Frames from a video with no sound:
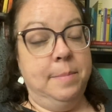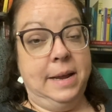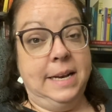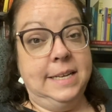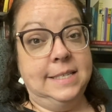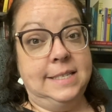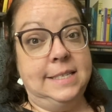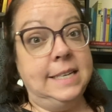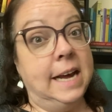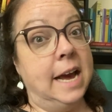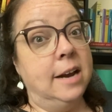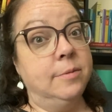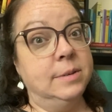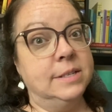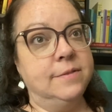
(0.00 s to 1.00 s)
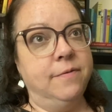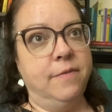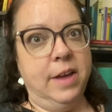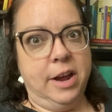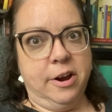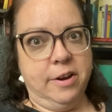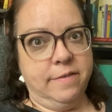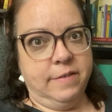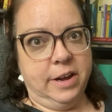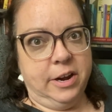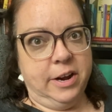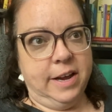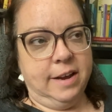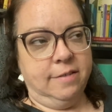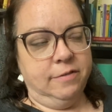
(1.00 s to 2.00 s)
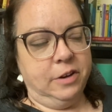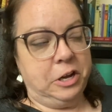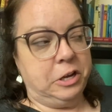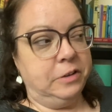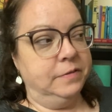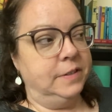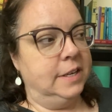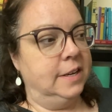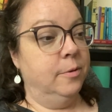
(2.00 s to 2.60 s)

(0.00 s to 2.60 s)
Benny's dad was very, very involved